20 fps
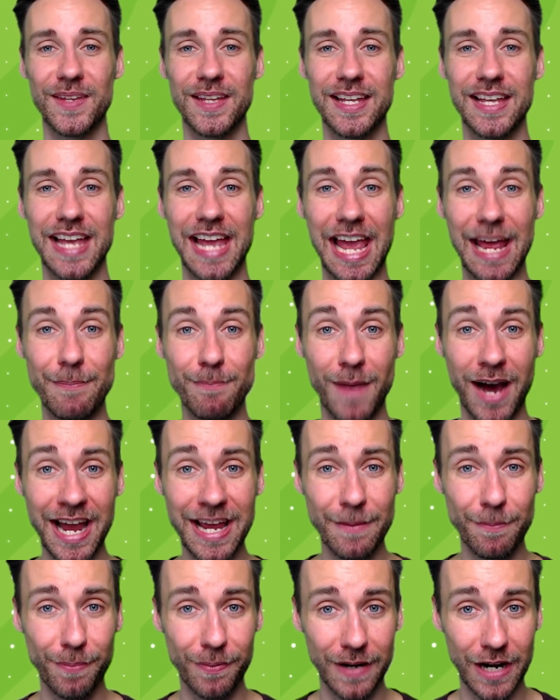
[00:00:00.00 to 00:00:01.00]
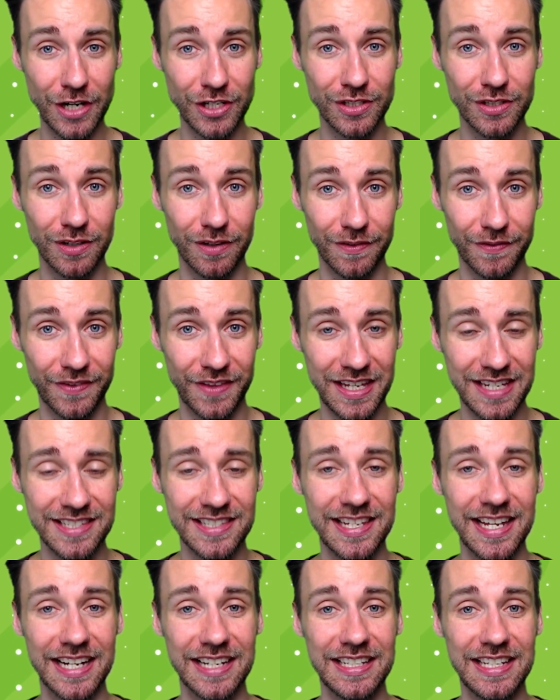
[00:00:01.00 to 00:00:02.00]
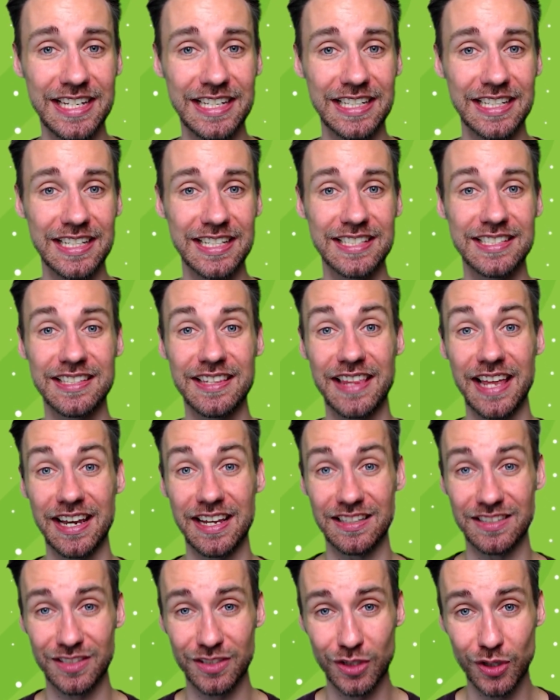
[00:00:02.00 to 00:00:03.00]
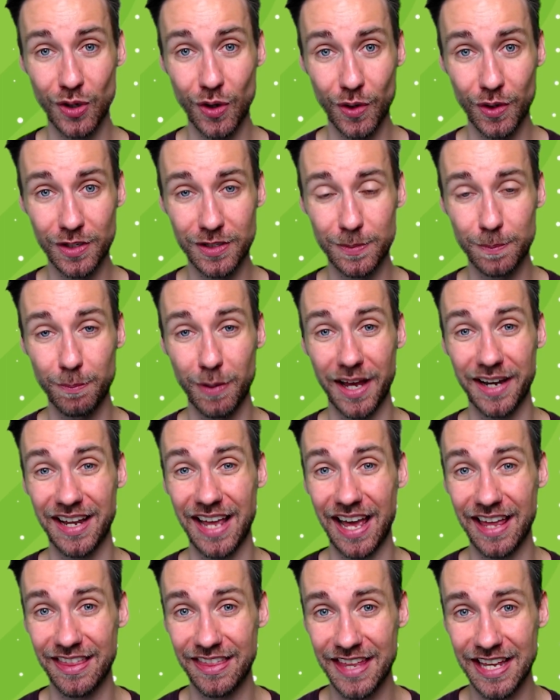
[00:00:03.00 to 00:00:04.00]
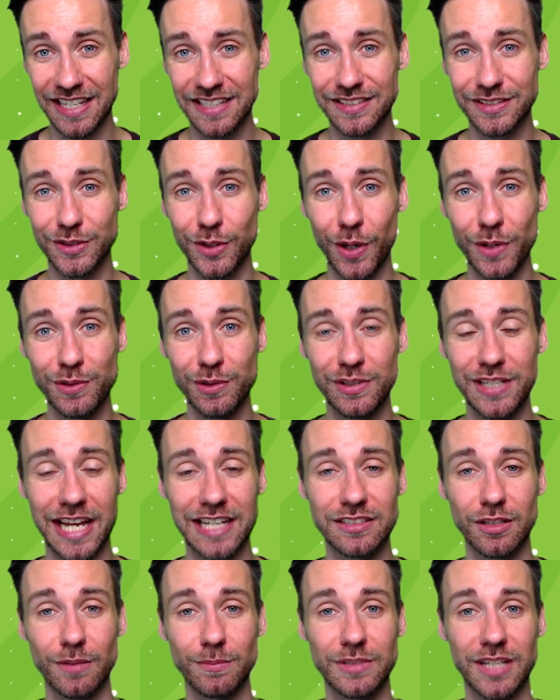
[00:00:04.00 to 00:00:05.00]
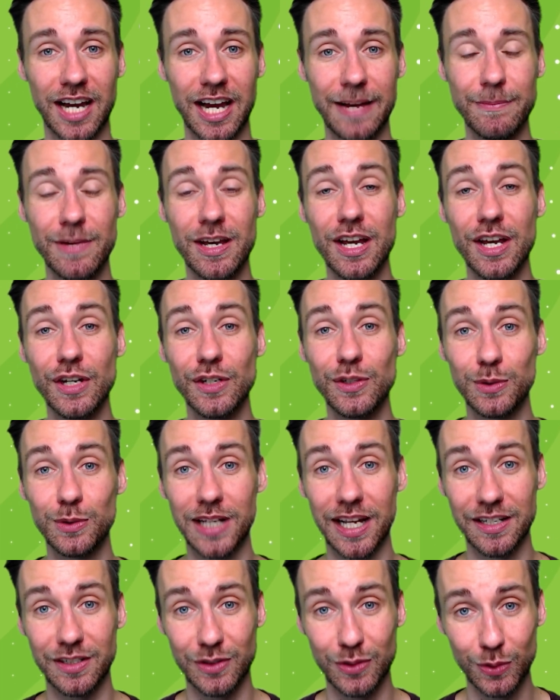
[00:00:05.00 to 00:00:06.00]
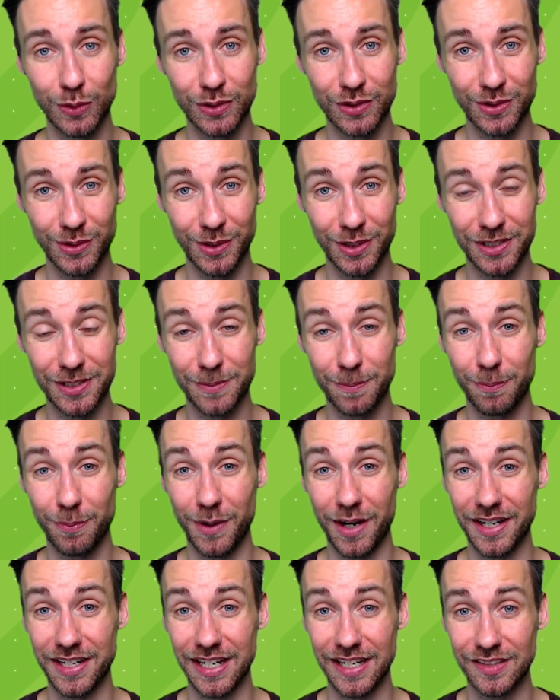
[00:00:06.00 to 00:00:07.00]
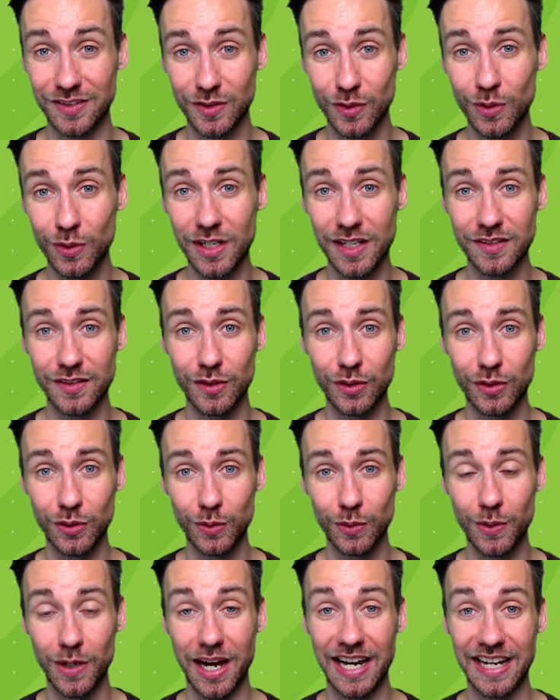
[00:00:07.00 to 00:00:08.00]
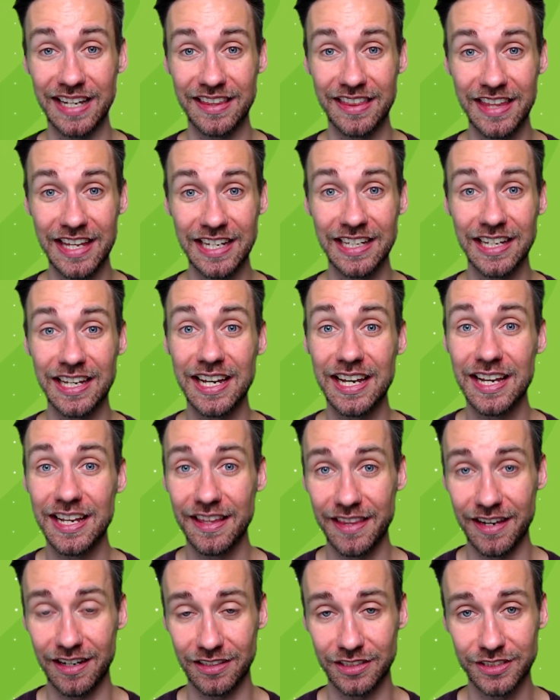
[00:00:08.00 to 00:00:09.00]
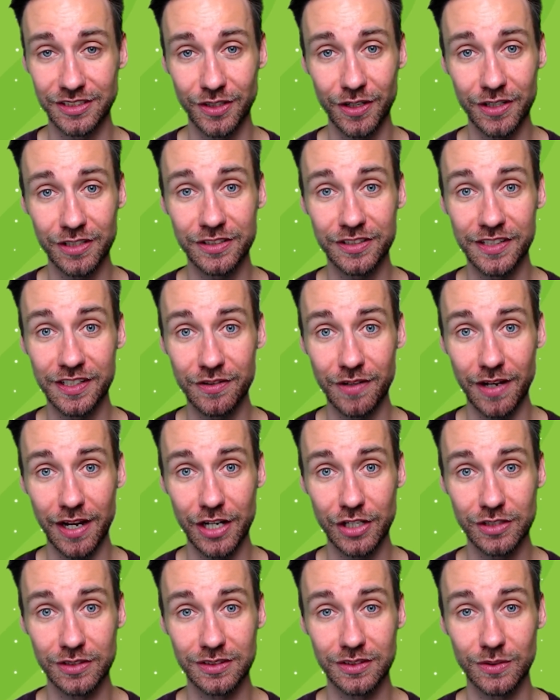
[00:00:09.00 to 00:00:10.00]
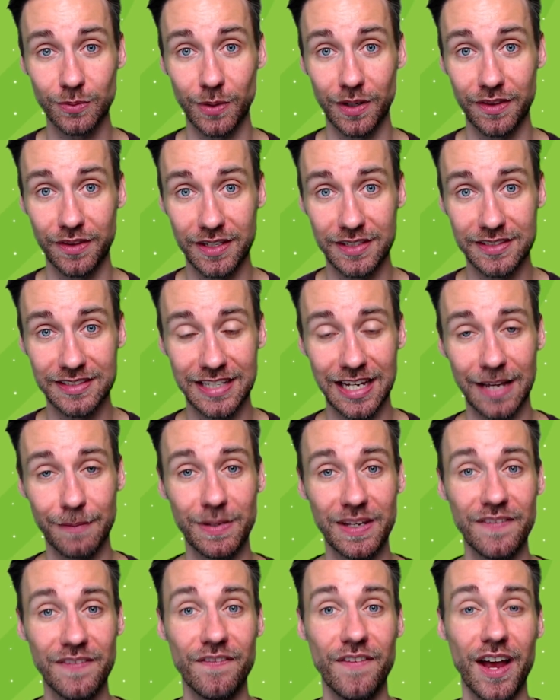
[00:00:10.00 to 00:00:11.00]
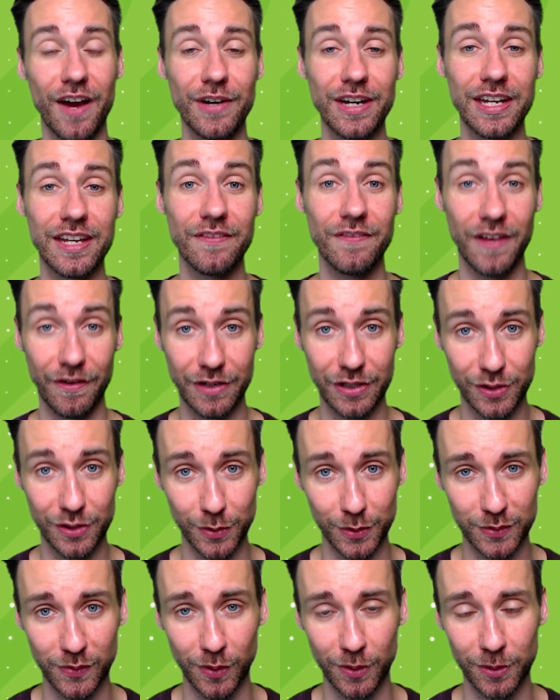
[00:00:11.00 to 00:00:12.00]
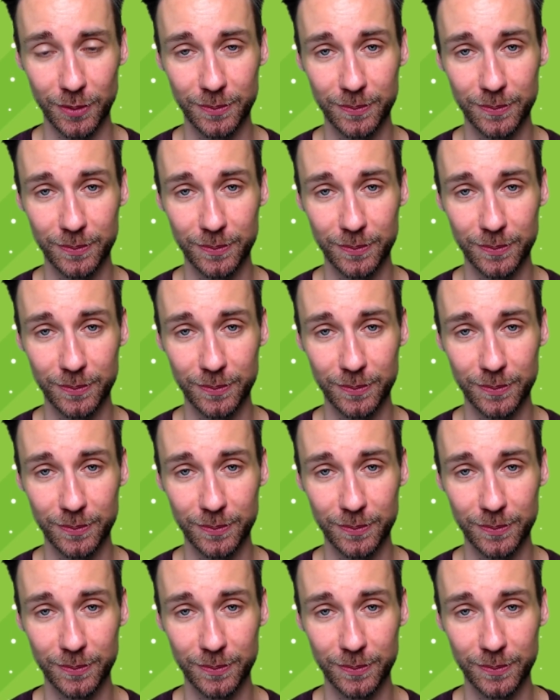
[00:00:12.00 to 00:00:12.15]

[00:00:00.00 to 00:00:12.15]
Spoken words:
And my impression of this technique is that it's good, but I think it's going to take some time to get used to it. But as soon as you do, I think there are certain situations when this can be very, very useful.